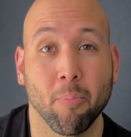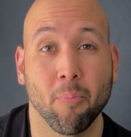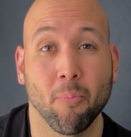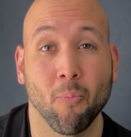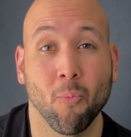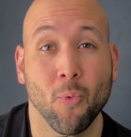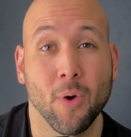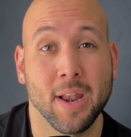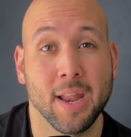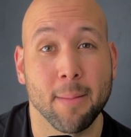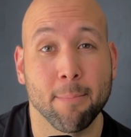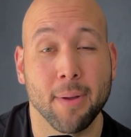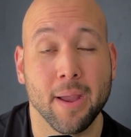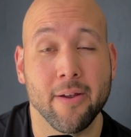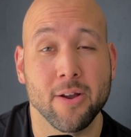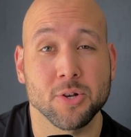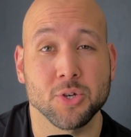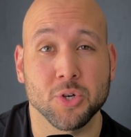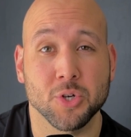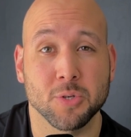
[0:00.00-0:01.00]
when a
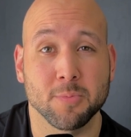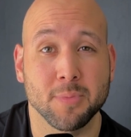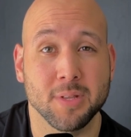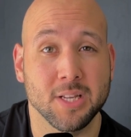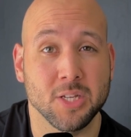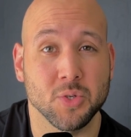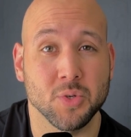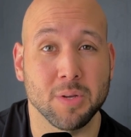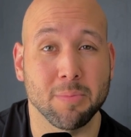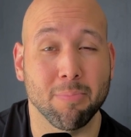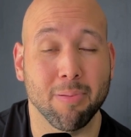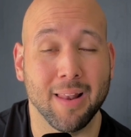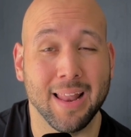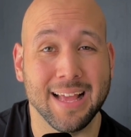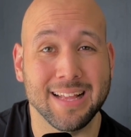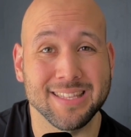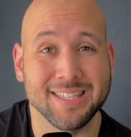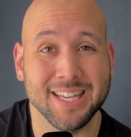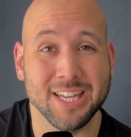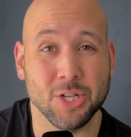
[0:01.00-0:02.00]
parachurch ministry
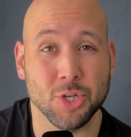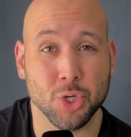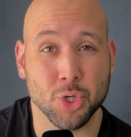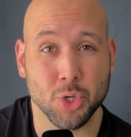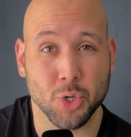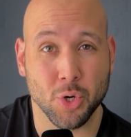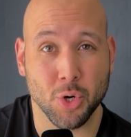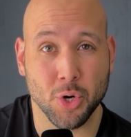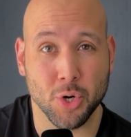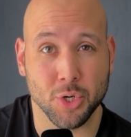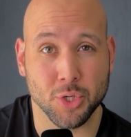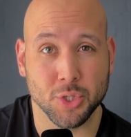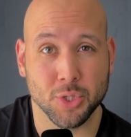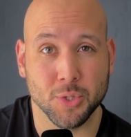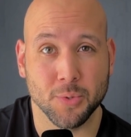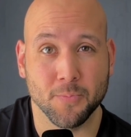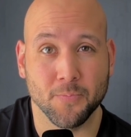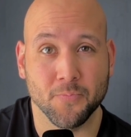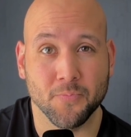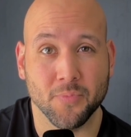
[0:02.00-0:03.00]
plants a
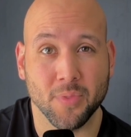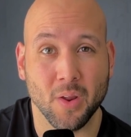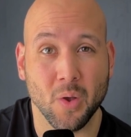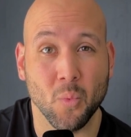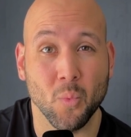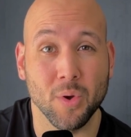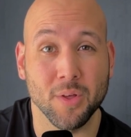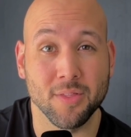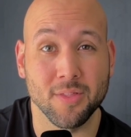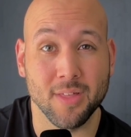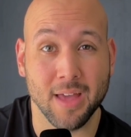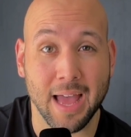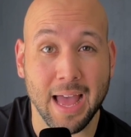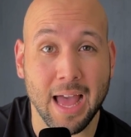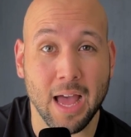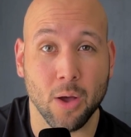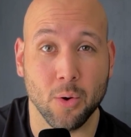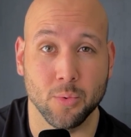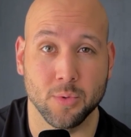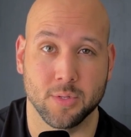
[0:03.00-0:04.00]
church
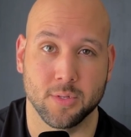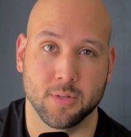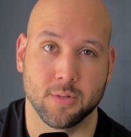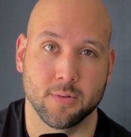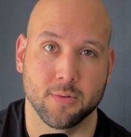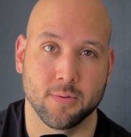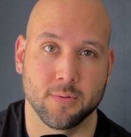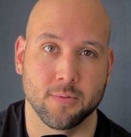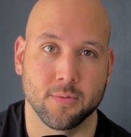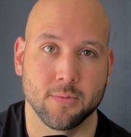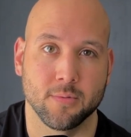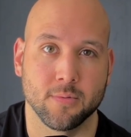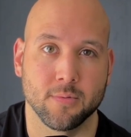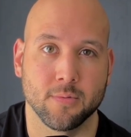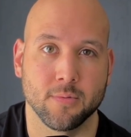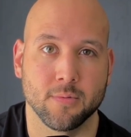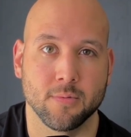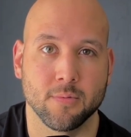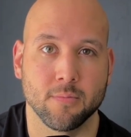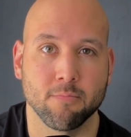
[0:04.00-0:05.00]
without
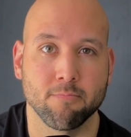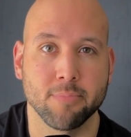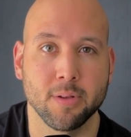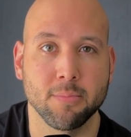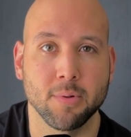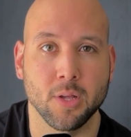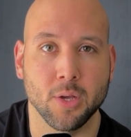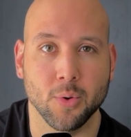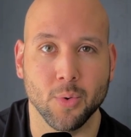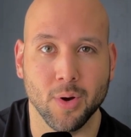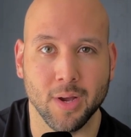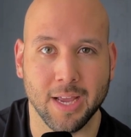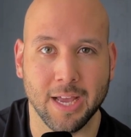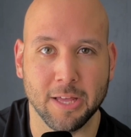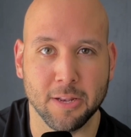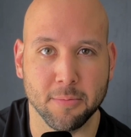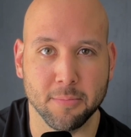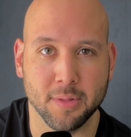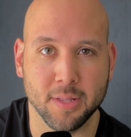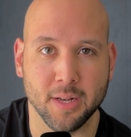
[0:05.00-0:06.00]
biblical
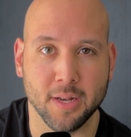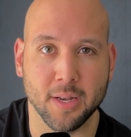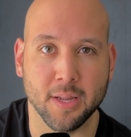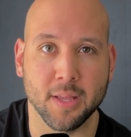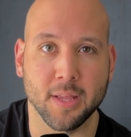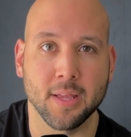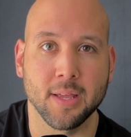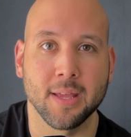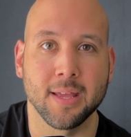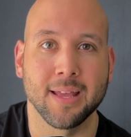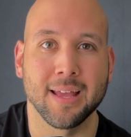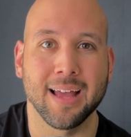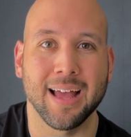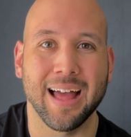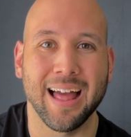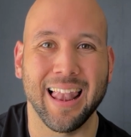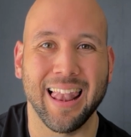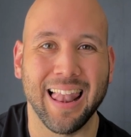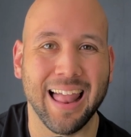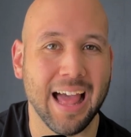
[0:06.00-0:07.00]
accountability,
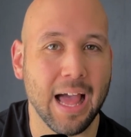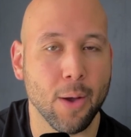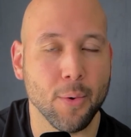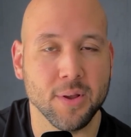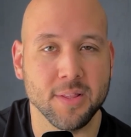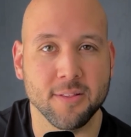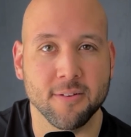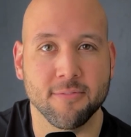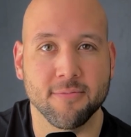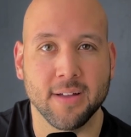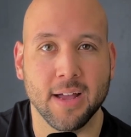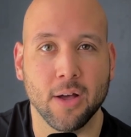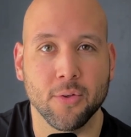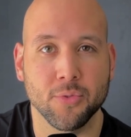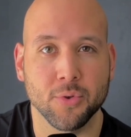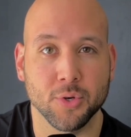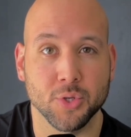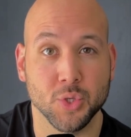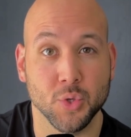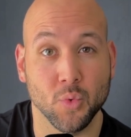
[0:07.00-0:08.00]
allowing the
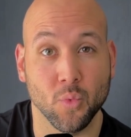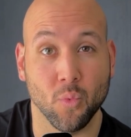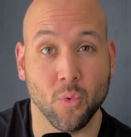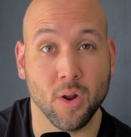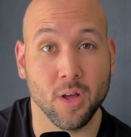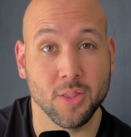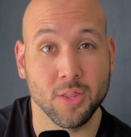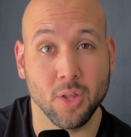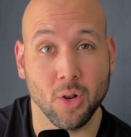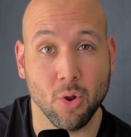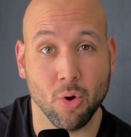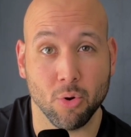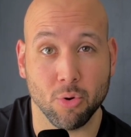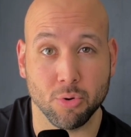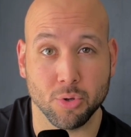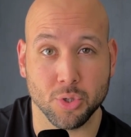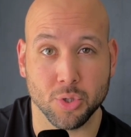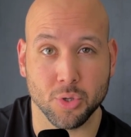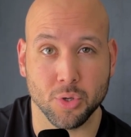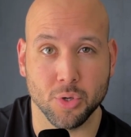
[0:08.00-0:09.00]
founder to run the
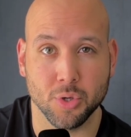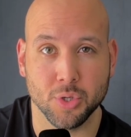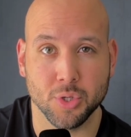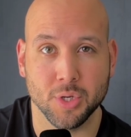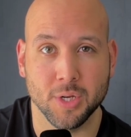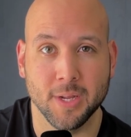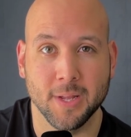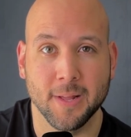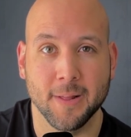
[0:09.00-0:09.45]
local church,